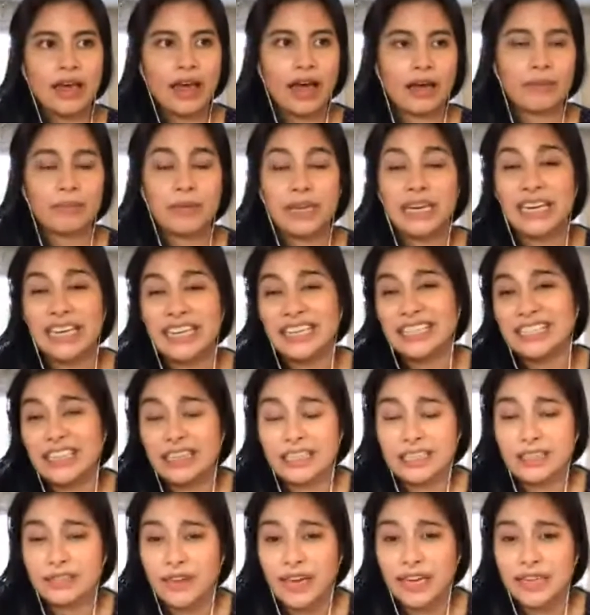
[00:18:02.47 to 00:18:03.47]
Um, it
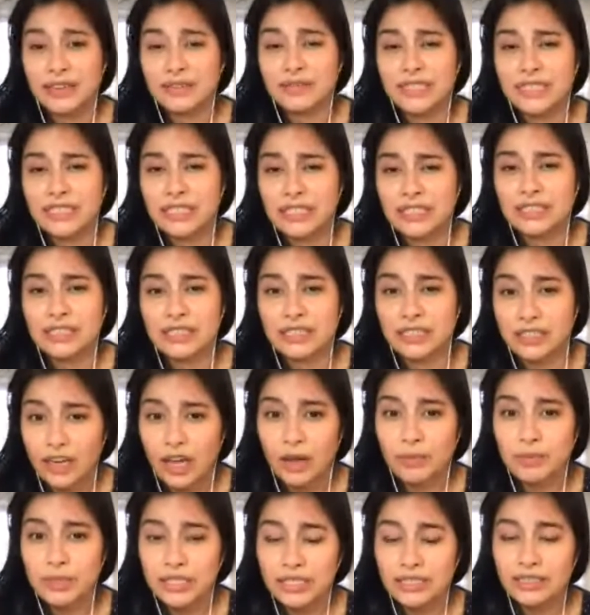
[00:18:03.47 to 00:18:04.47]
incentivizes
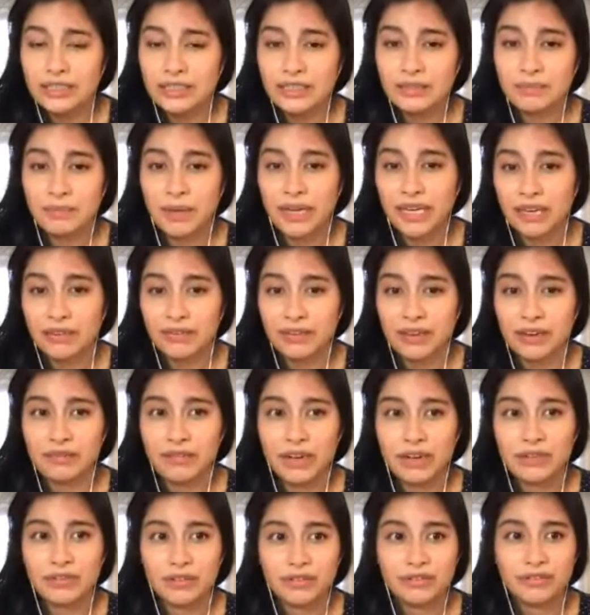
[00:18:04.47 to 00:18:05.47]
adoption by giving it
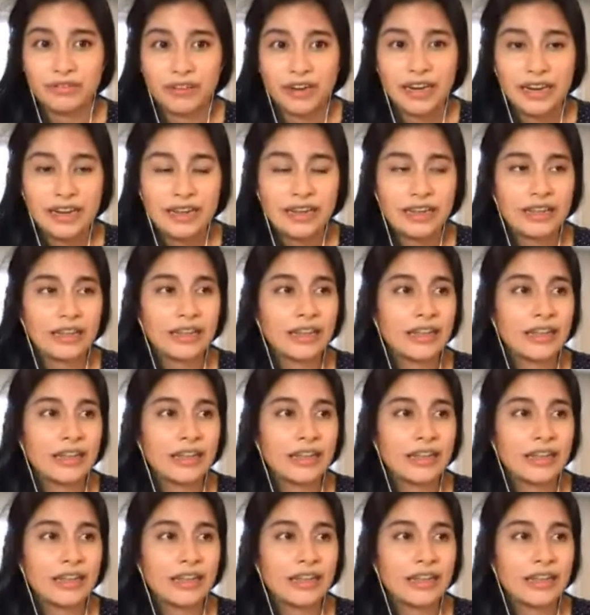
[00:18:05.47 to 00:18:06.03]
away for free.